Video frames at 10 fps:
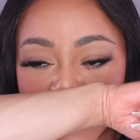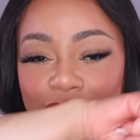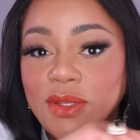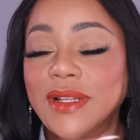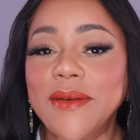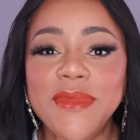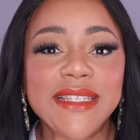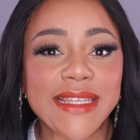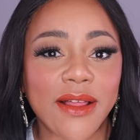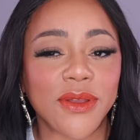So let
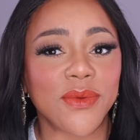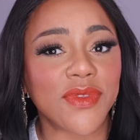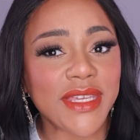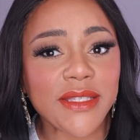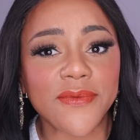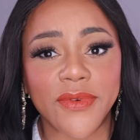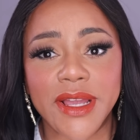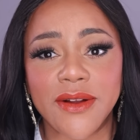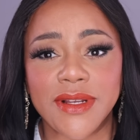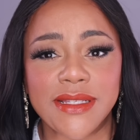me tell you, this
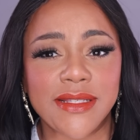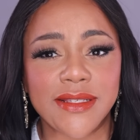fragrance